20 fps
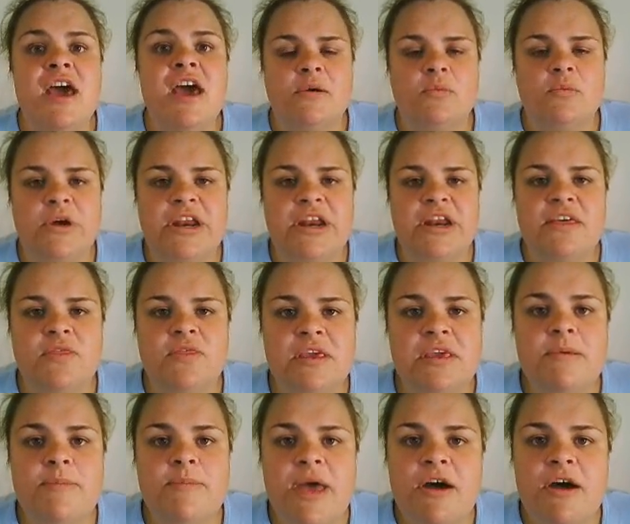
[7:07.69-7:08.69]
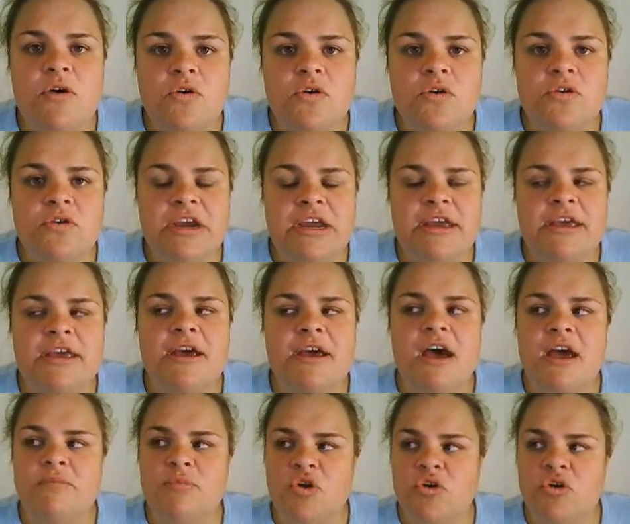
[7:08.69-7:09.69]
and when I think about ordering it,
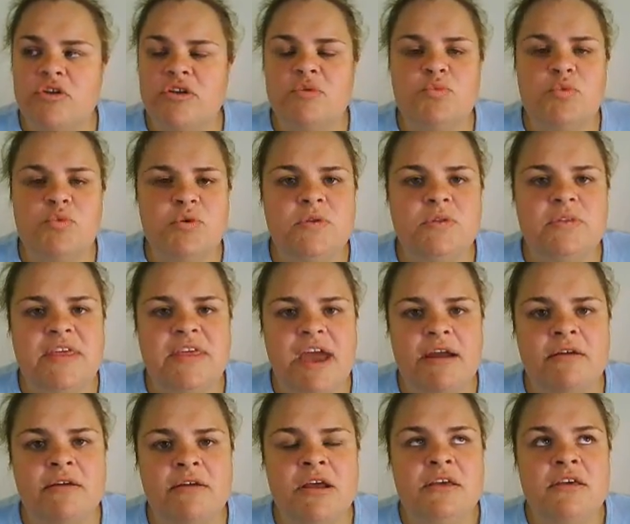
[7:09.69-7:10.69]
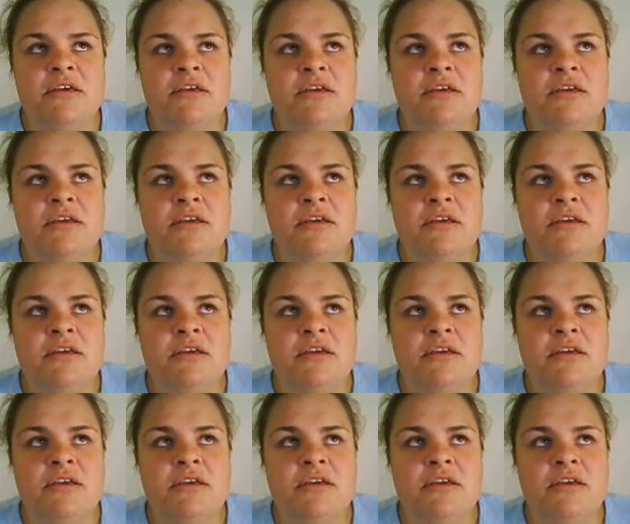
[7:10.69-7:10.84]
I'm going to put that,